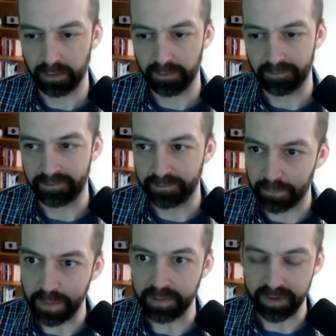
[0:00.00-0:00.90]
for
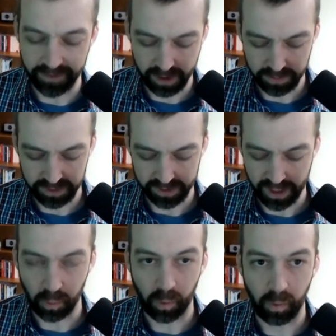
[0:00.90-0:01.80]
me, it'd be variables
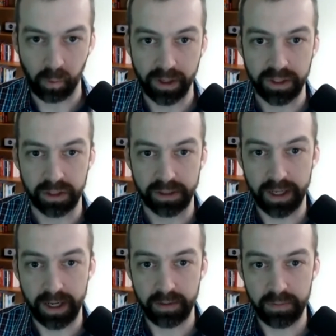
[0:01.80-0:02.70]
like, what is your
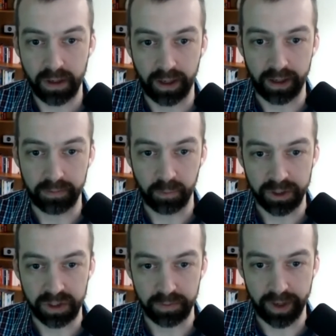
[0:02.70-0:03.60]
time?
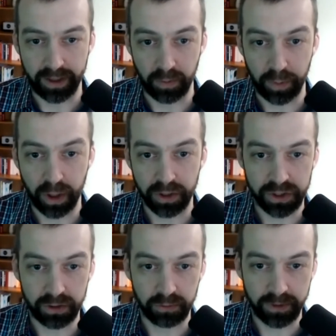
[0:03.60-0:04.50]
What's your
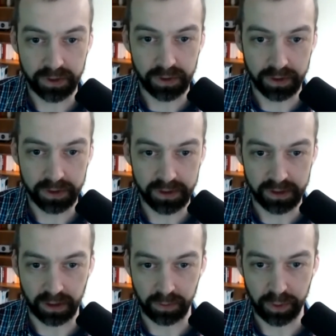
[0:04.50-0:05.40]
personal
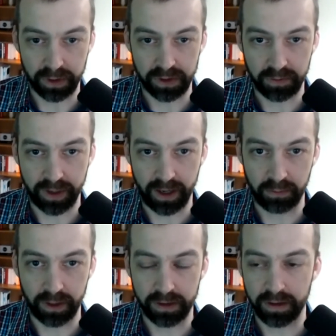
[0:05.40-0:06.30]
resources, like your personal
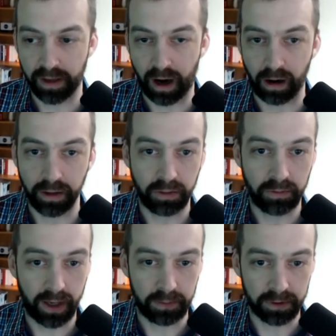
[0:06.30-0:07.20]
bandwidth? Are
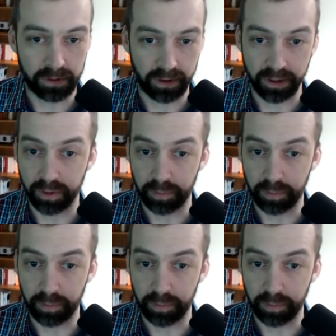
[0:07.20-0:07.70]
you in a